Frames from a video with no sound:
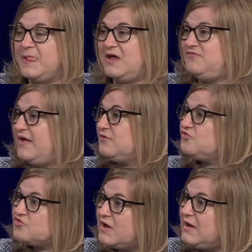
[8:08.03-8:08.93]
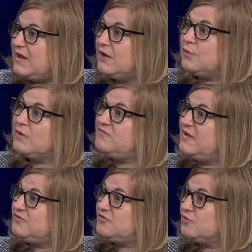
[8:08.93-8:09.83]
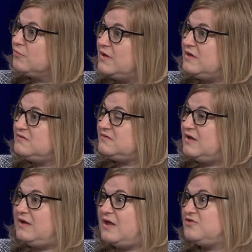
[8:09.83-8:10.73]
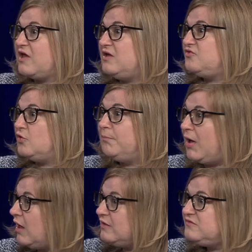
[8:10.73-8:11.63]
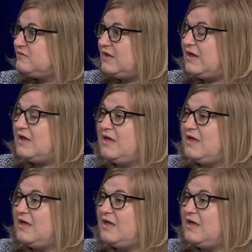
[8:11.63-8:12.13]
advanced training or advanced degrees mm -hmm. in mm-hmm. educational policy.